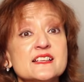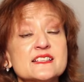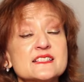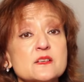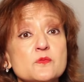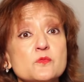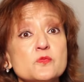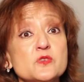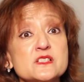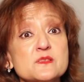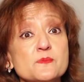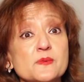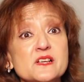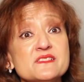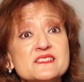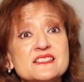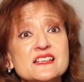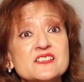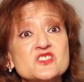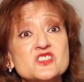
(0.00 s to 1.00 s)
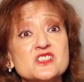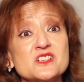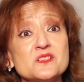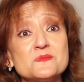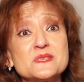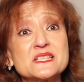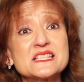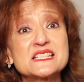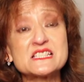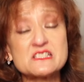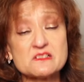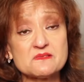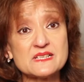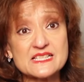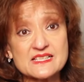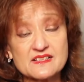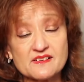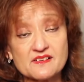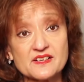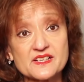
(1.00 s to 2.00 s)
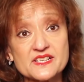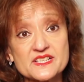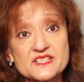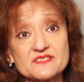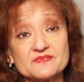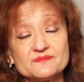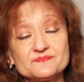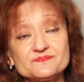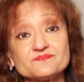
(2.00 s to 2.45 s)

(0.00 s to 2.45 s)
Some whistleblowers actually commit suicide